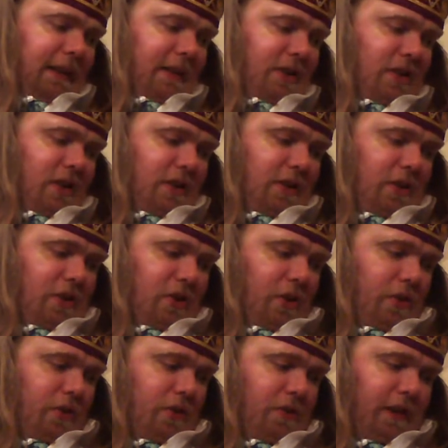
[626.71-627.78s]

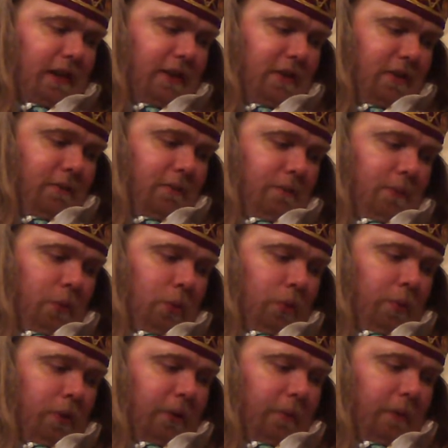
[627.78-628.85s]
suits for the,
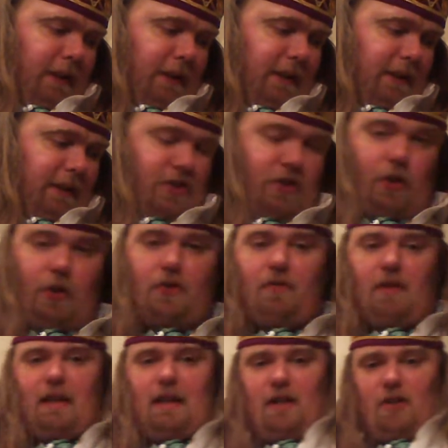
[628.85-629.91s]
pardon me, I think the suits
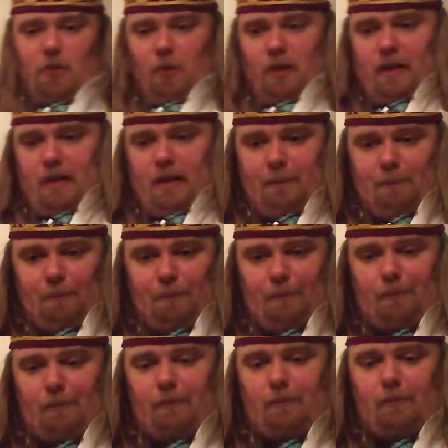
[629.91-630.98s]
for these were
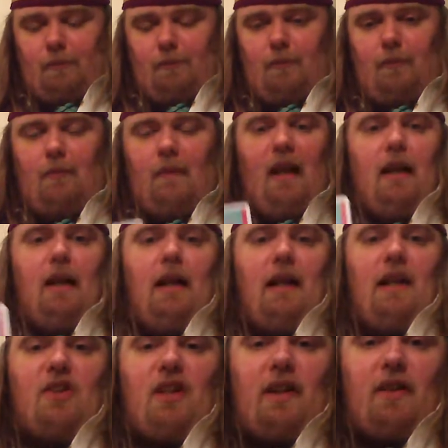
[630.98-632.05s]
your
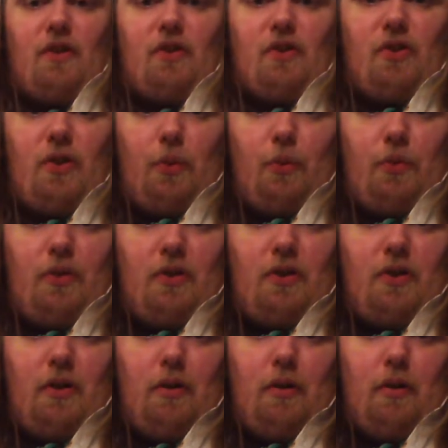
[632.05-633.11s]
standard
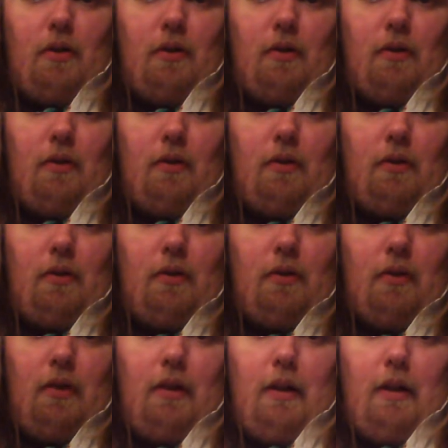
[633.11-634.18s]
suits.
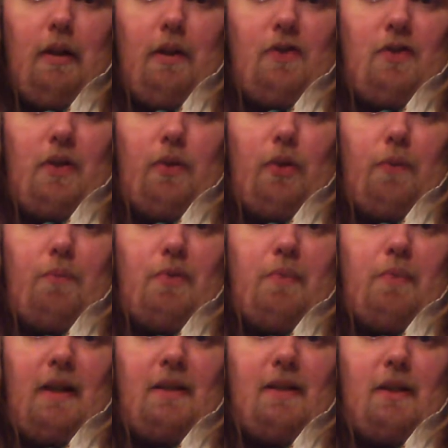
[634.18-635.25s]
So cups,
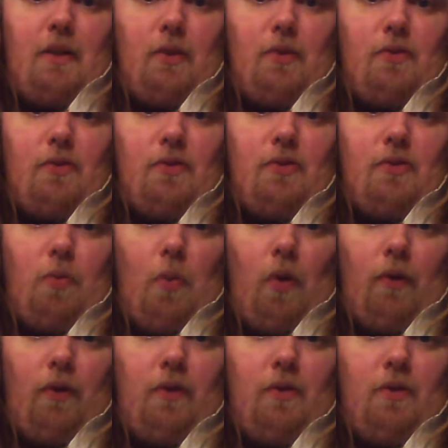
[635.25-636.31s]
pentacles,
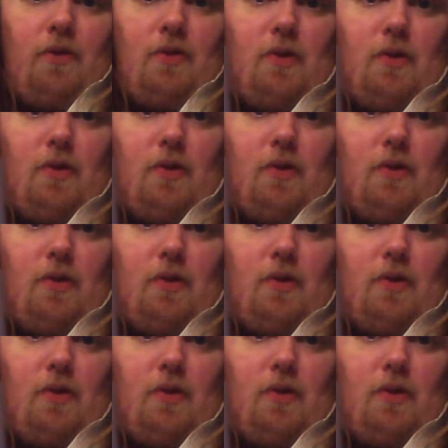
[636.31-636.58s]
wands,